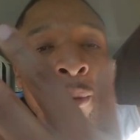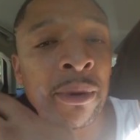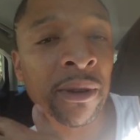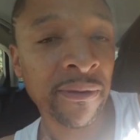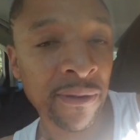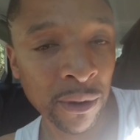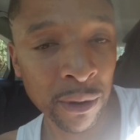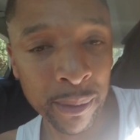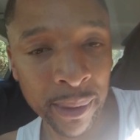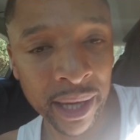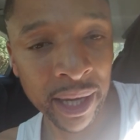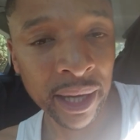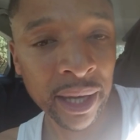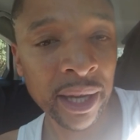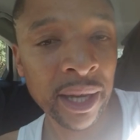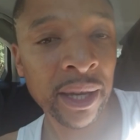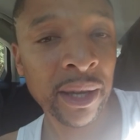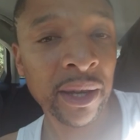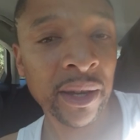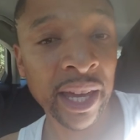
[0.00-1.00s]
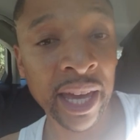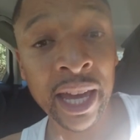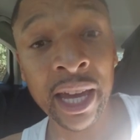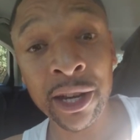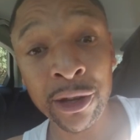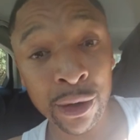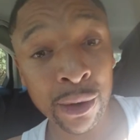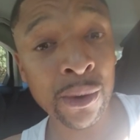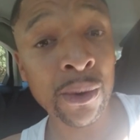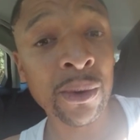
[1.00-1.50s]
before me
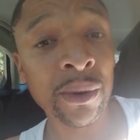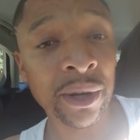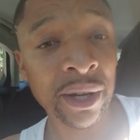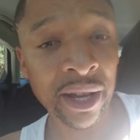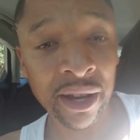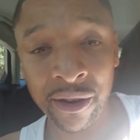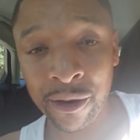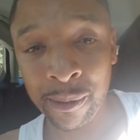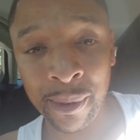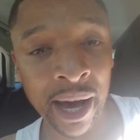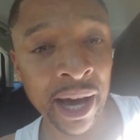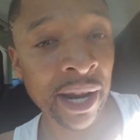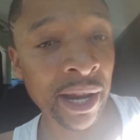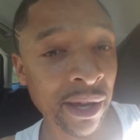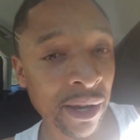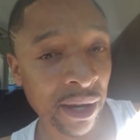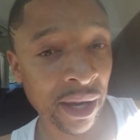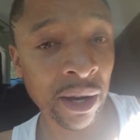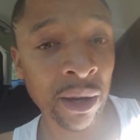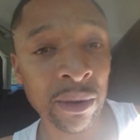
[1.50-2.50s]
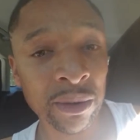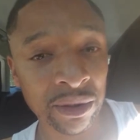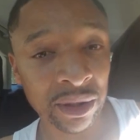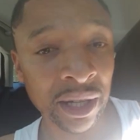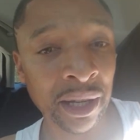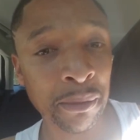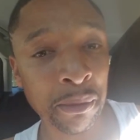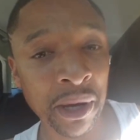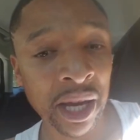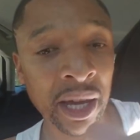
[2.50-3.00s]
and you and everybody else
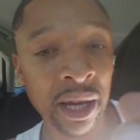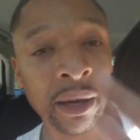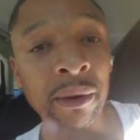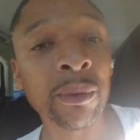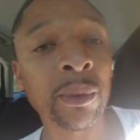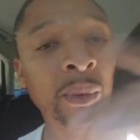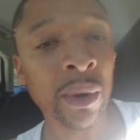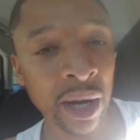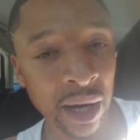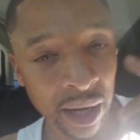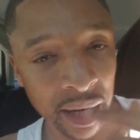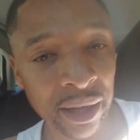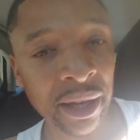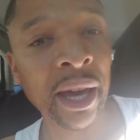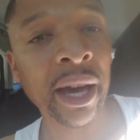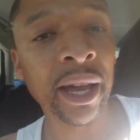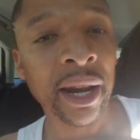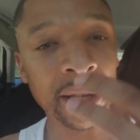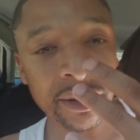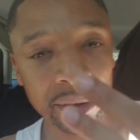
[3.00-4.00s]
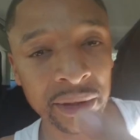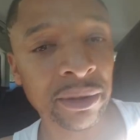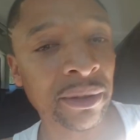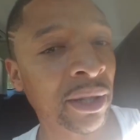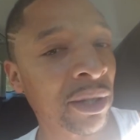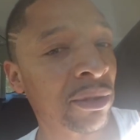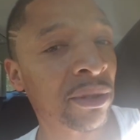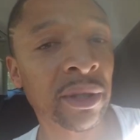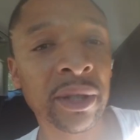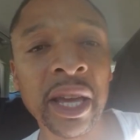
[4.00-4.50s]
than me. Well, yeah,
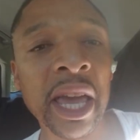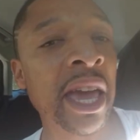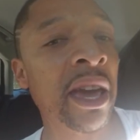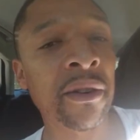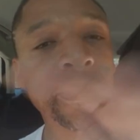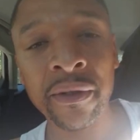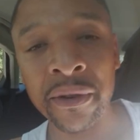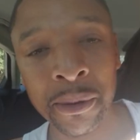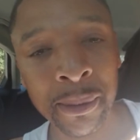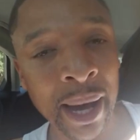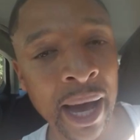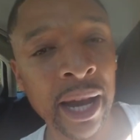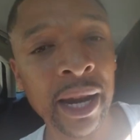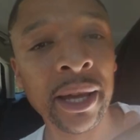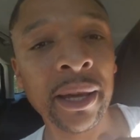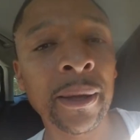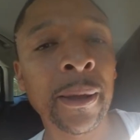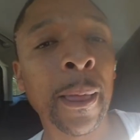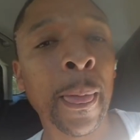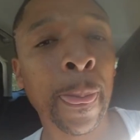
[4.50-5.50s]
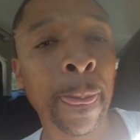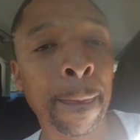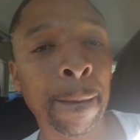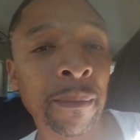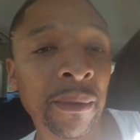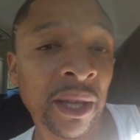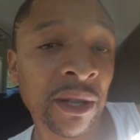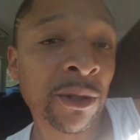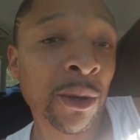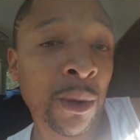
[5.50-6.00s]
it's everybody.
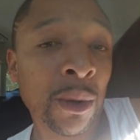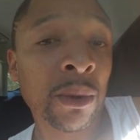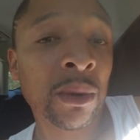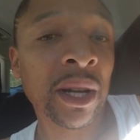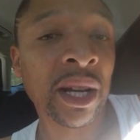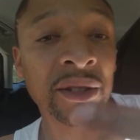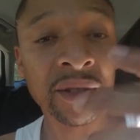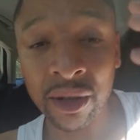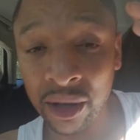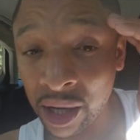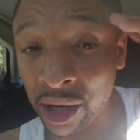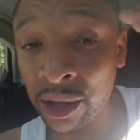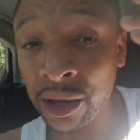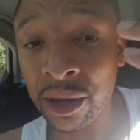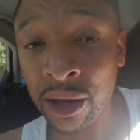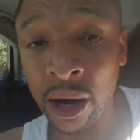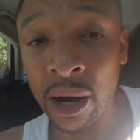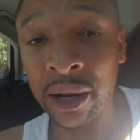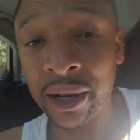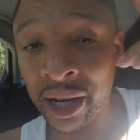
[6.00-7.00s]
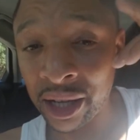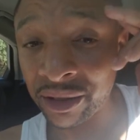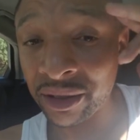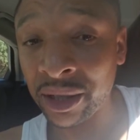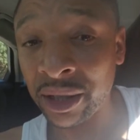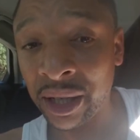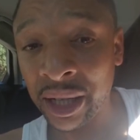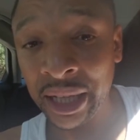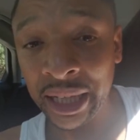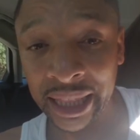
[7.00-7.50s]
That's cool. That's a good thought. That's
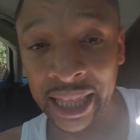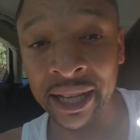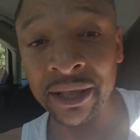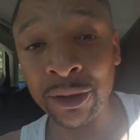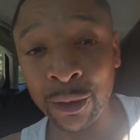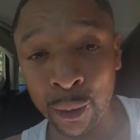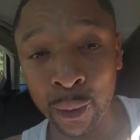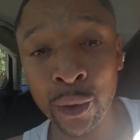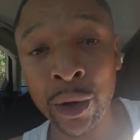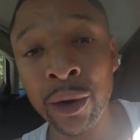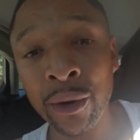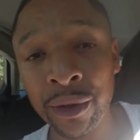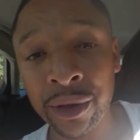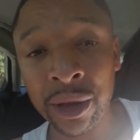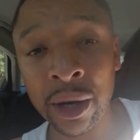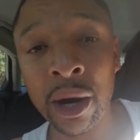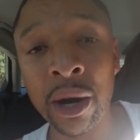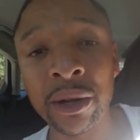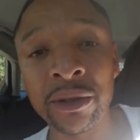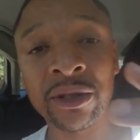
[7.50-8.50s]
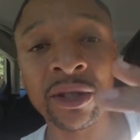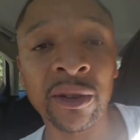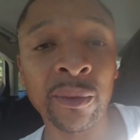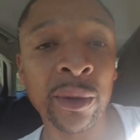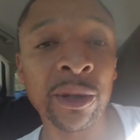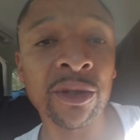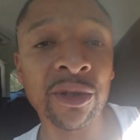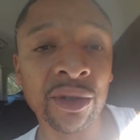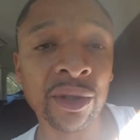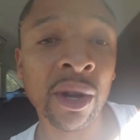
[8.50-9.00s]
a real thought. So if
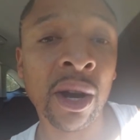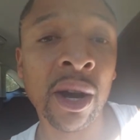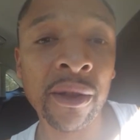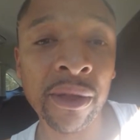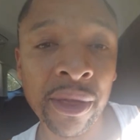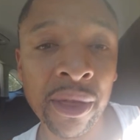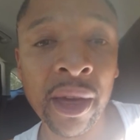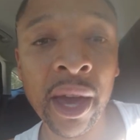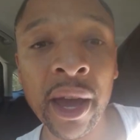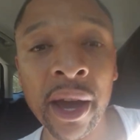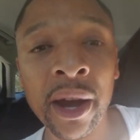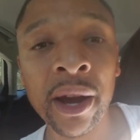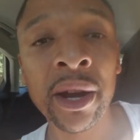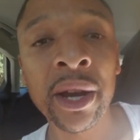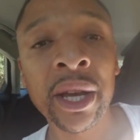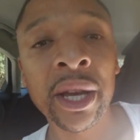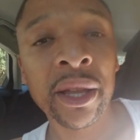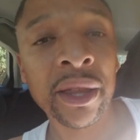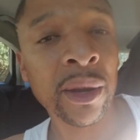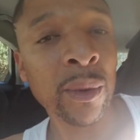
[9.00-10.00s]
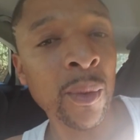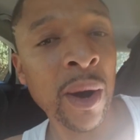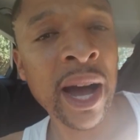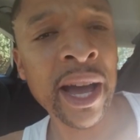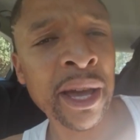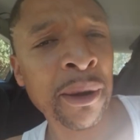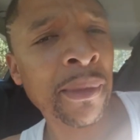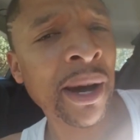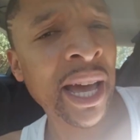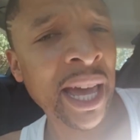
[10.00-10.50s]
we start there, then
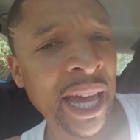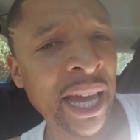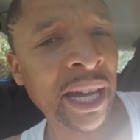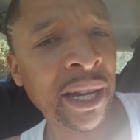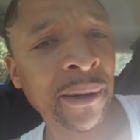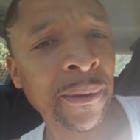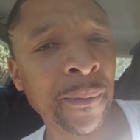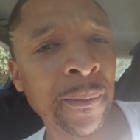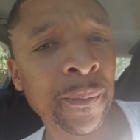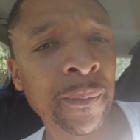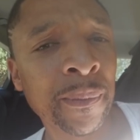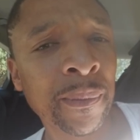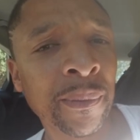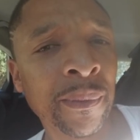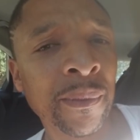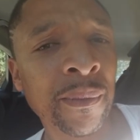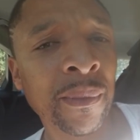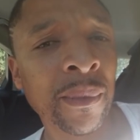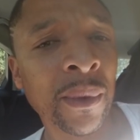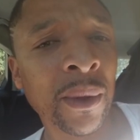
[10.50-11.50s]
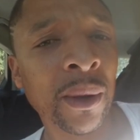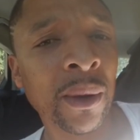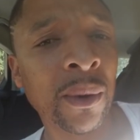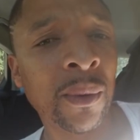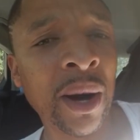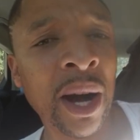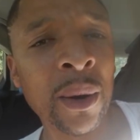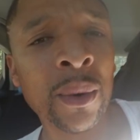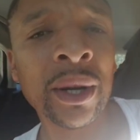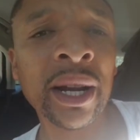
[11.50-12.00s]
why am I hating?
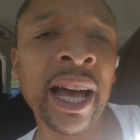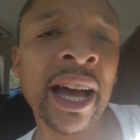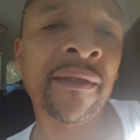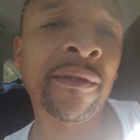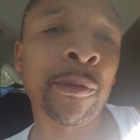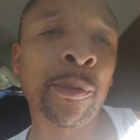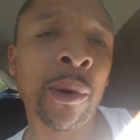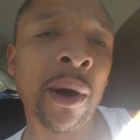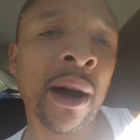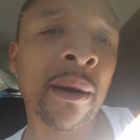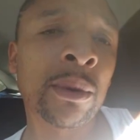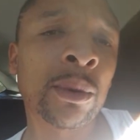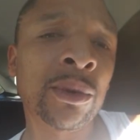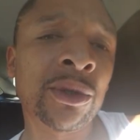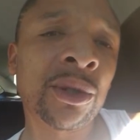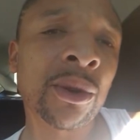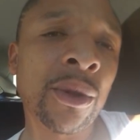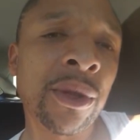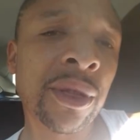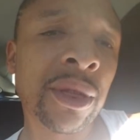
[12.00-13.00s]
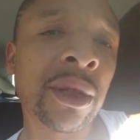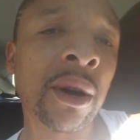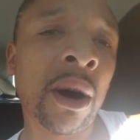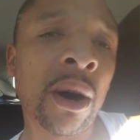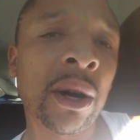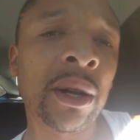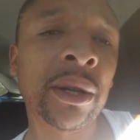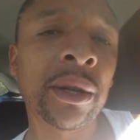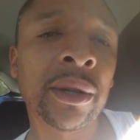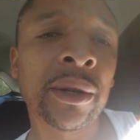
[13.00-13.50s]
Why would I have a problem with your
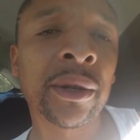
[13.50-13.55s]
thought?